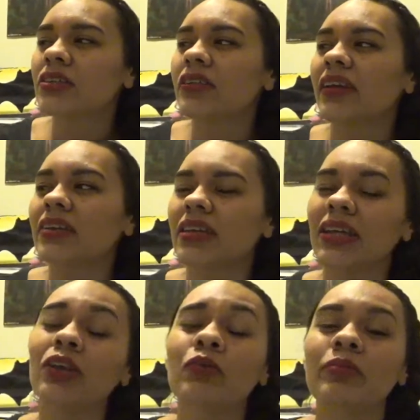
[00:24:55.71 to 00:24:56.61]
that
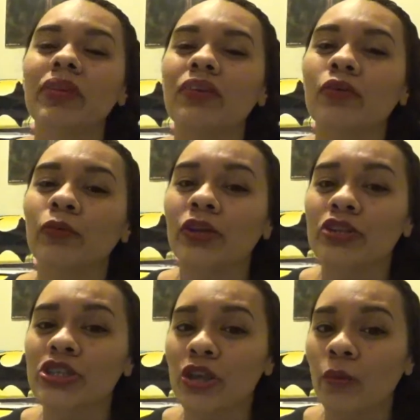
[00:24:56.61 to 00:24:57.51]
he would be the only one to
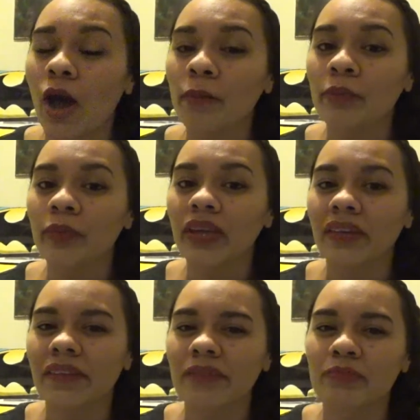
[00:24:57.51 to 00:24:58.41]
show up
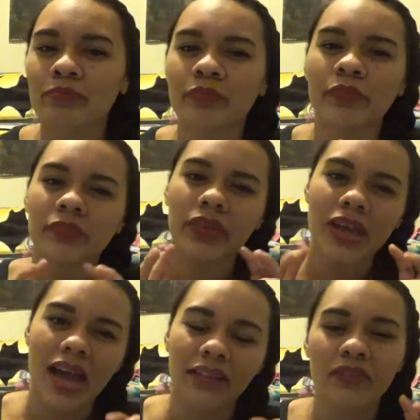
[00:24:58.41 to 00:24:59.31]
because
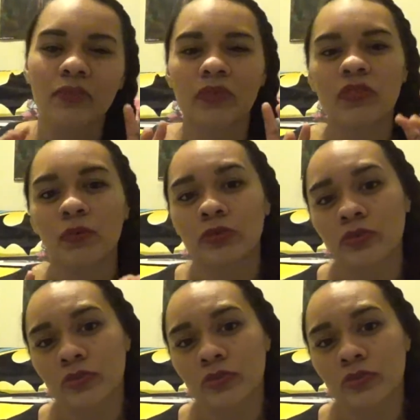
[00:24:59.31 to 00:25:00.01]
Alice was so